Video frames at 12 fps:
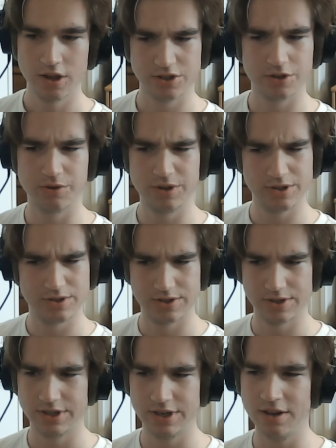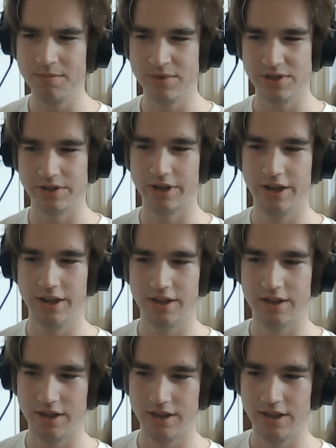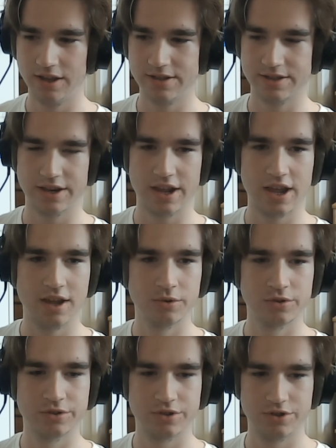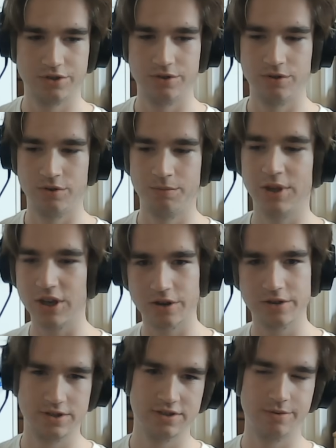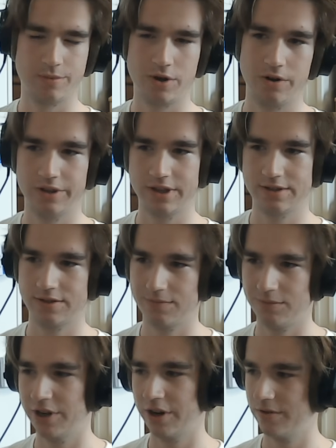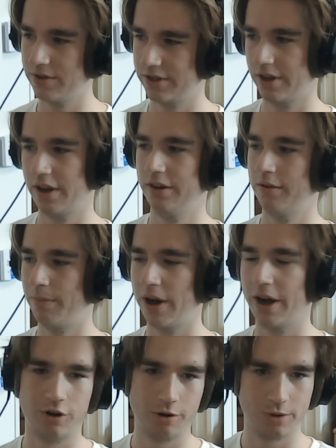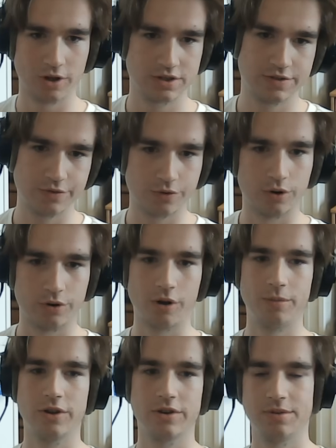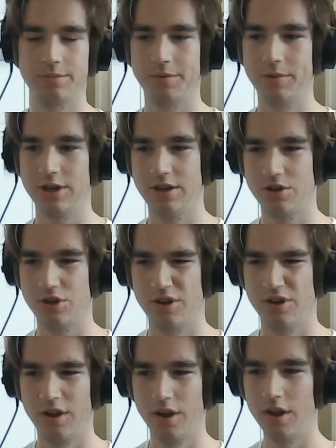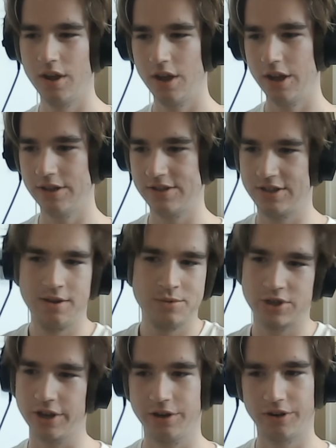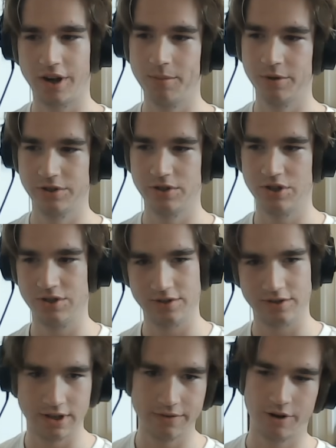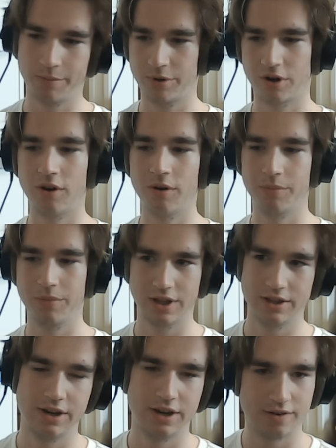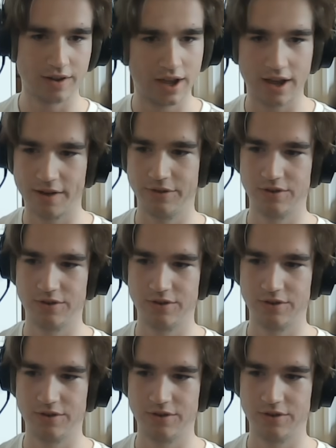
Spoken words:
So it seems like it's able to, because it's a model that's, designed by Roblox for Roblox implementation, it seems like you're able to just give it a prompt and then have the